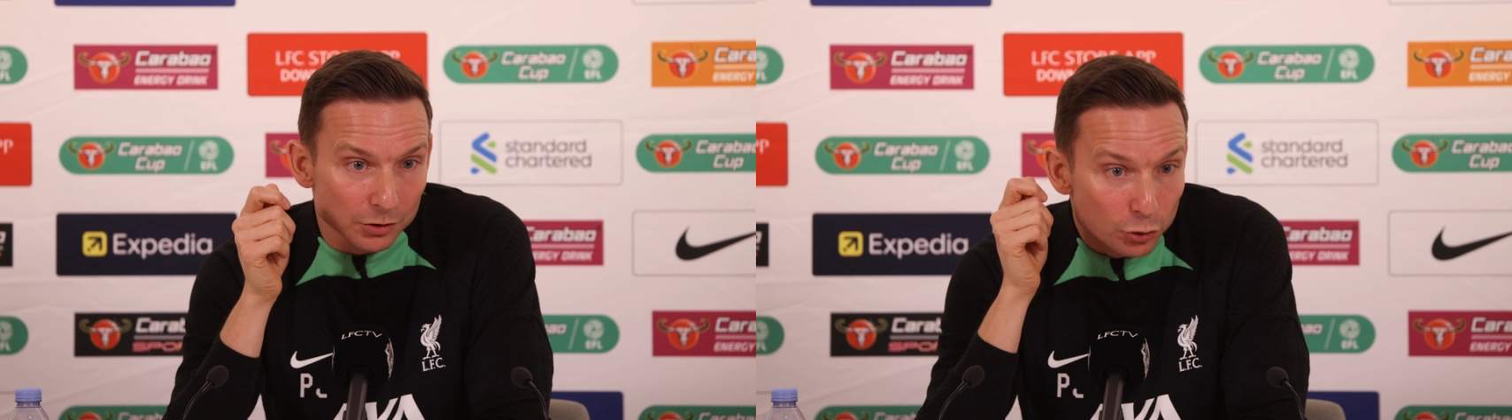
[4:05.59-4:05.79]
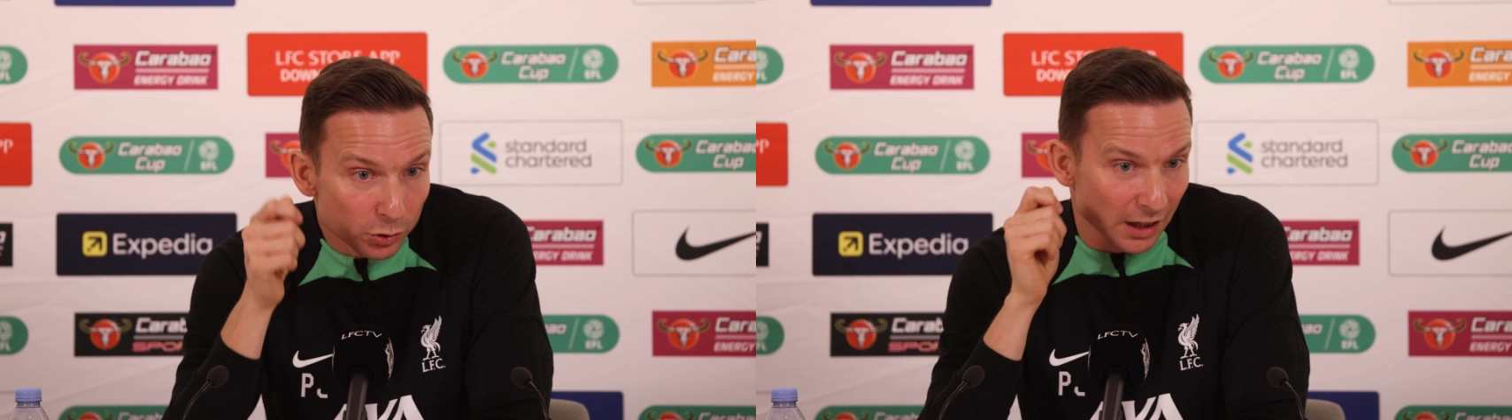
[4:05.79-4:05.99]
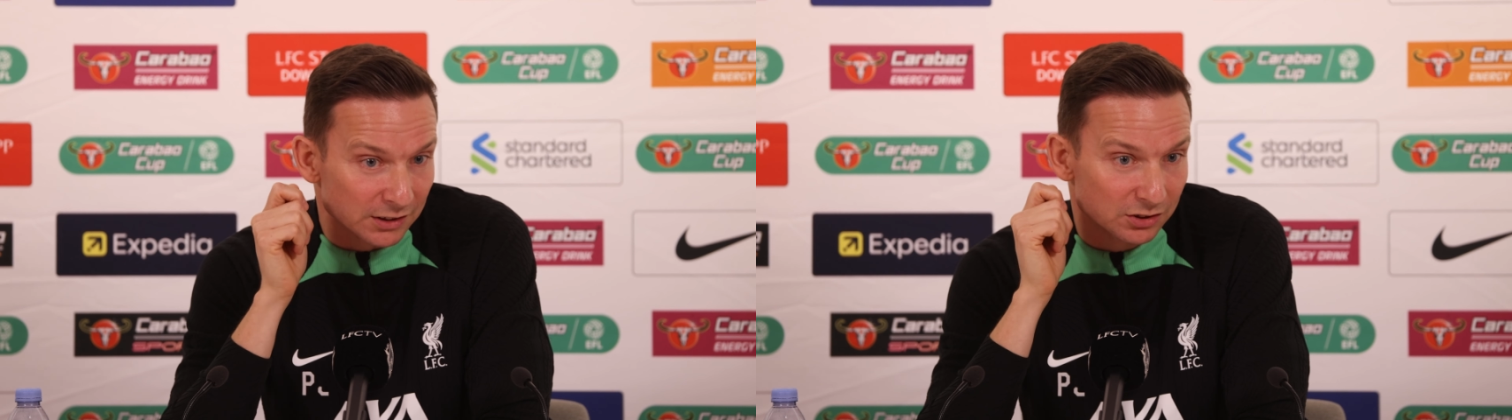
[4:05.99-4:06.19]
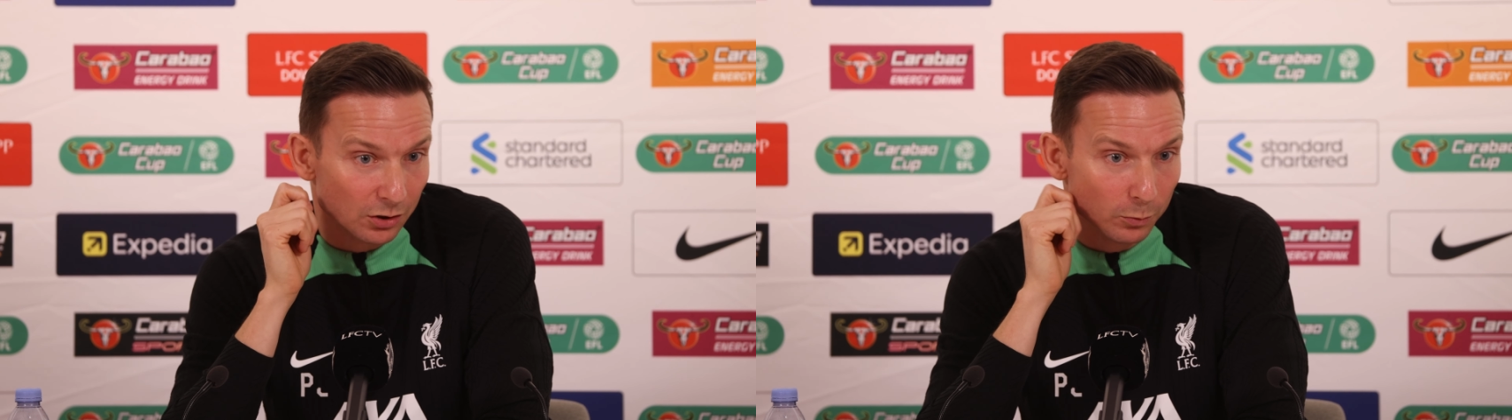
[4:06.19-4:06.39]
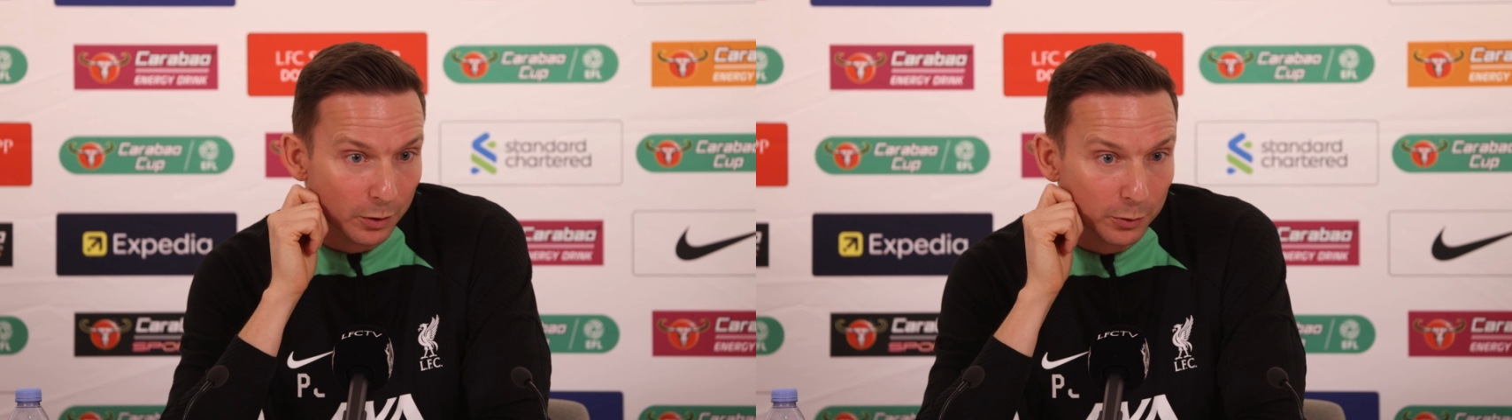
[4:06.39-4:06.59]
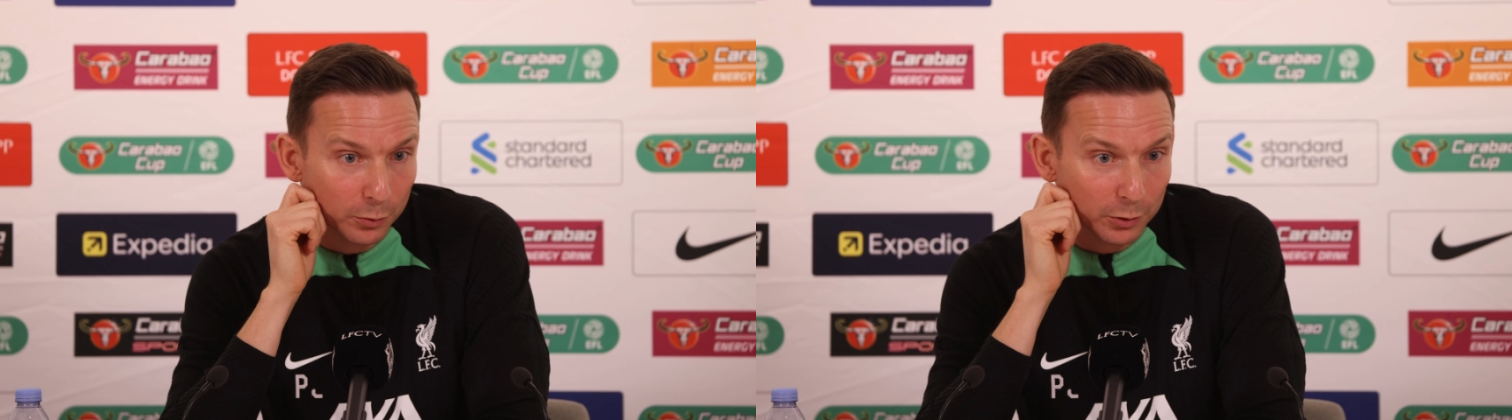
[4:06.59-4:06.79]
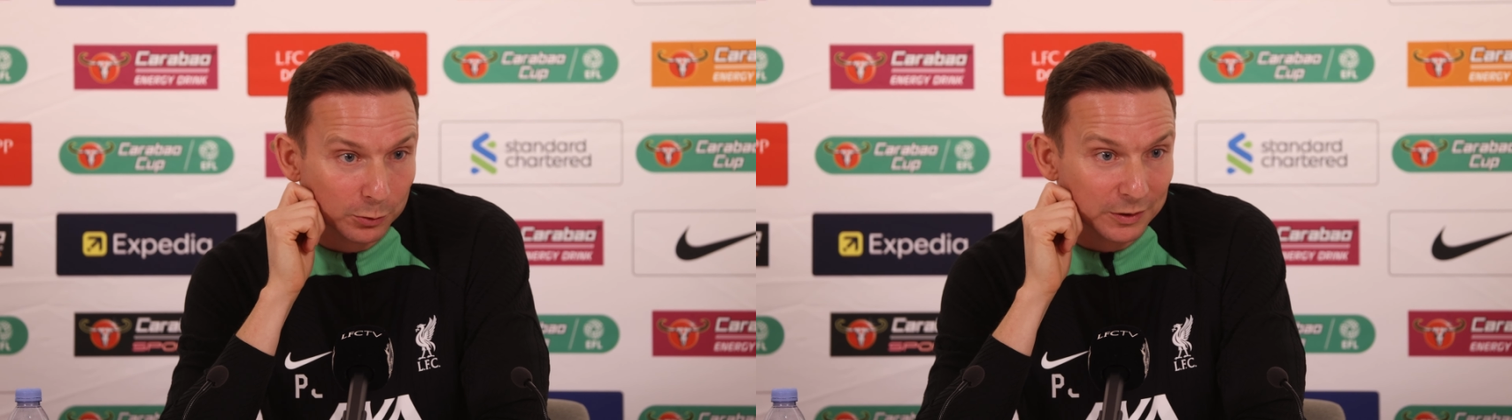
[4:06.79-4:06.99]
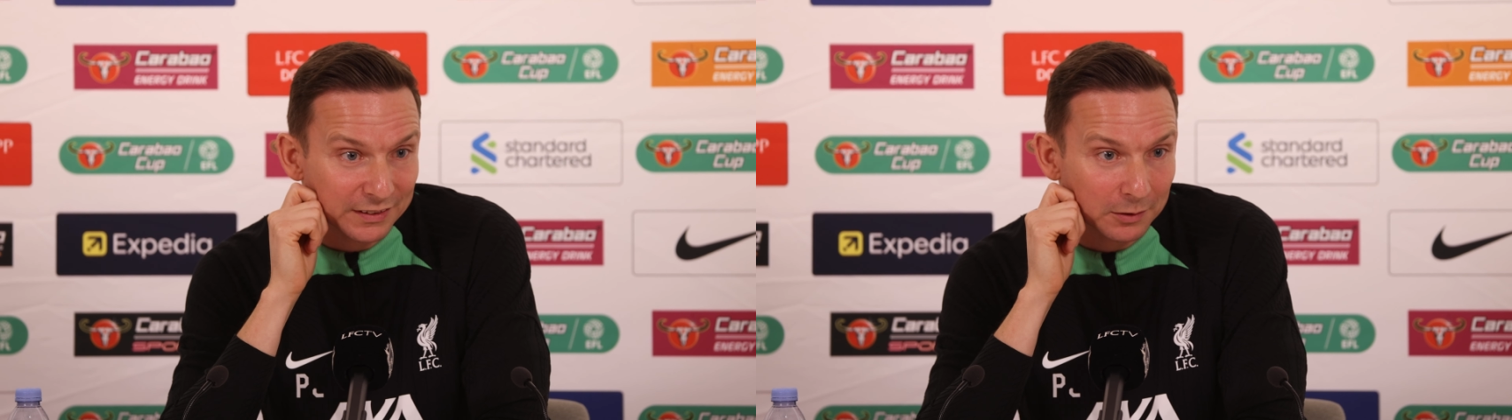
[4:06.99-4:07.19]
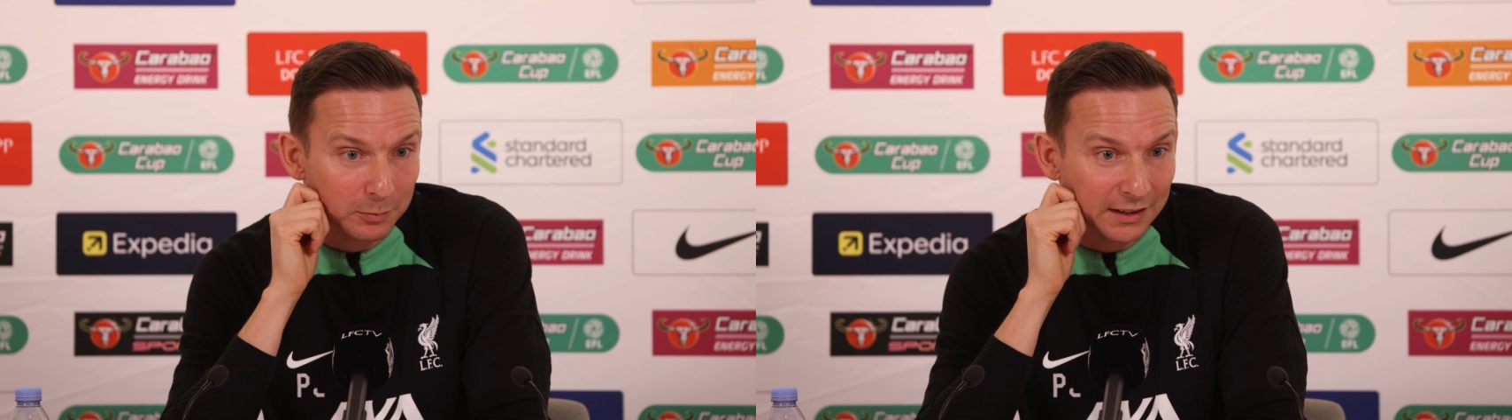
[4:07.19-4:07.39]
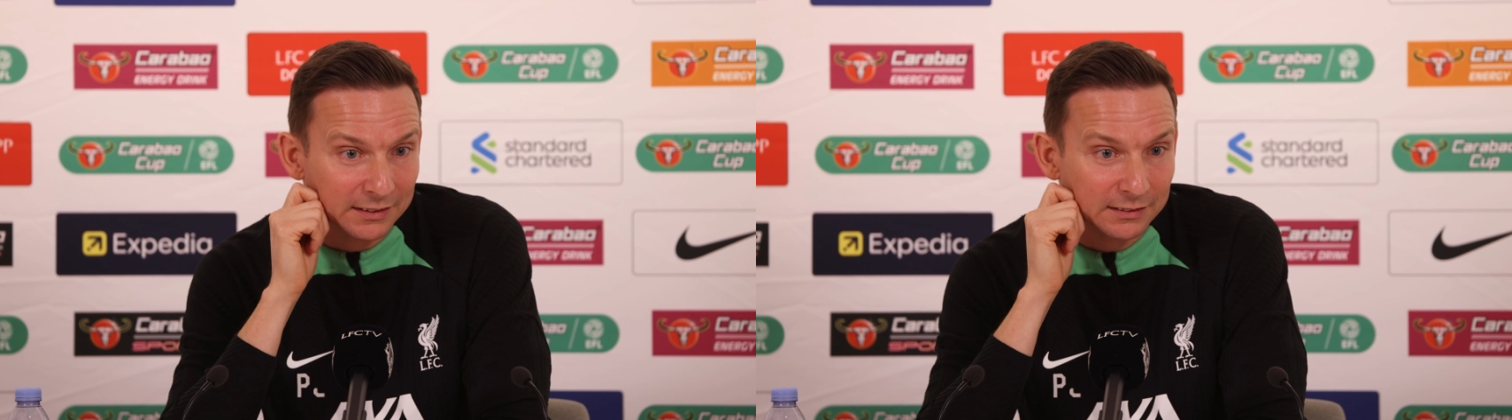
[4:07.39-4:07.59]
Newcastle when we were with 10
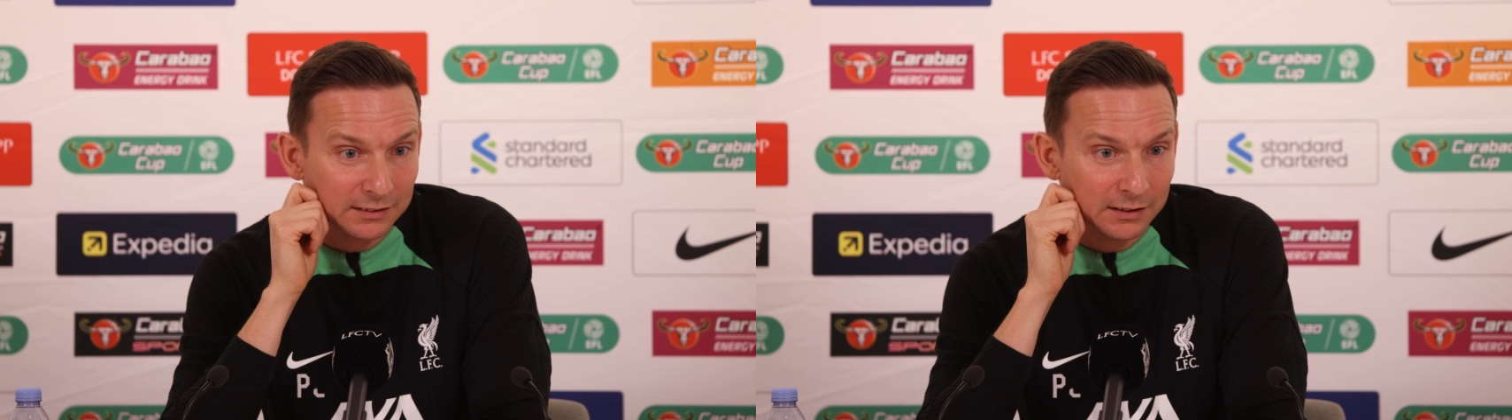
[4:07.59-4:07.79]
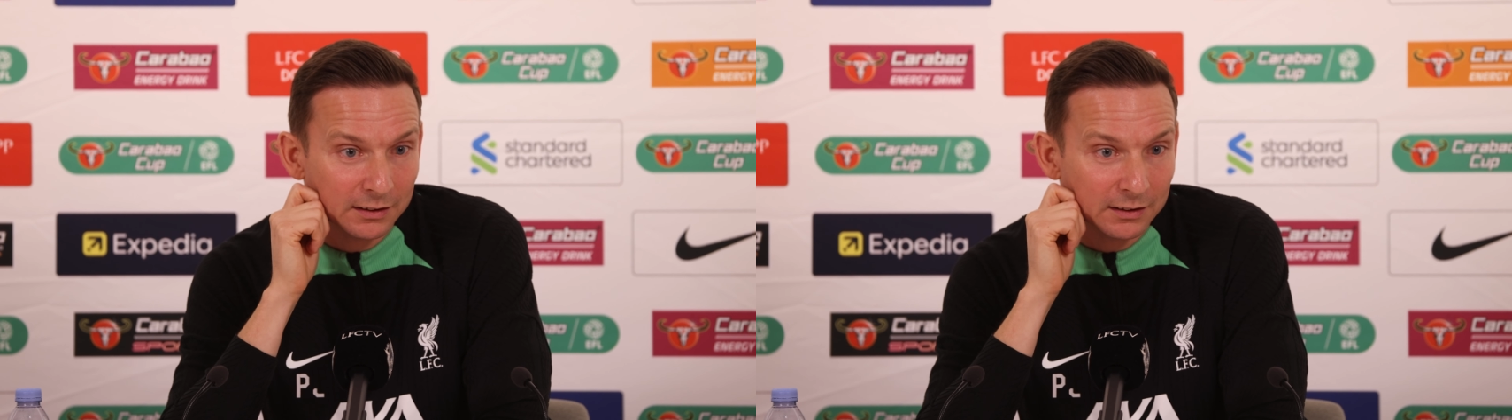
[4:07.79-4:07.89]
men.